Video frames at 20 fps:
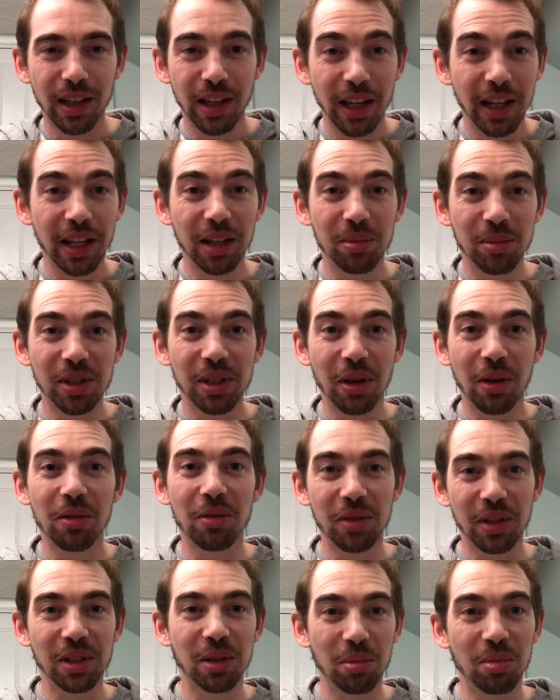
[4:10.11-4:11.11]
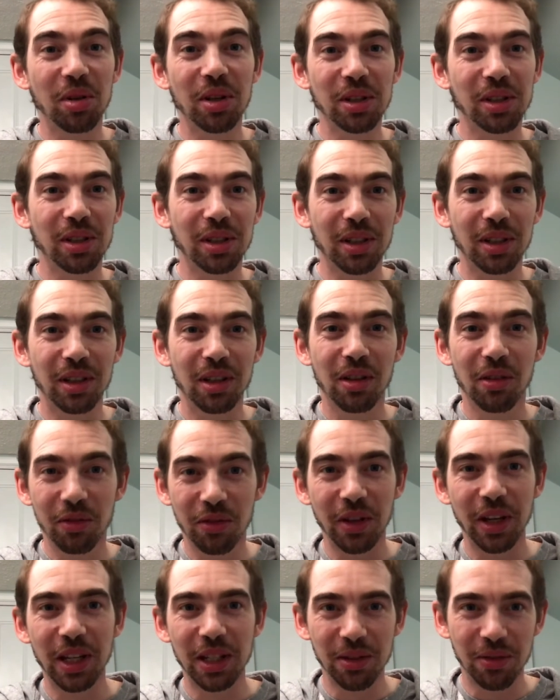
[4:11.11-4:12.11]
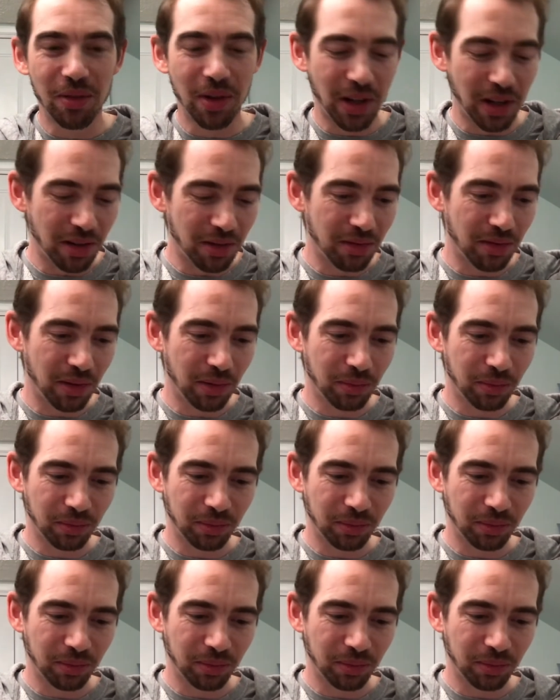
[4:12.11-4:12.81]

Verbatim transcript: he himself is a prisoner for his faith.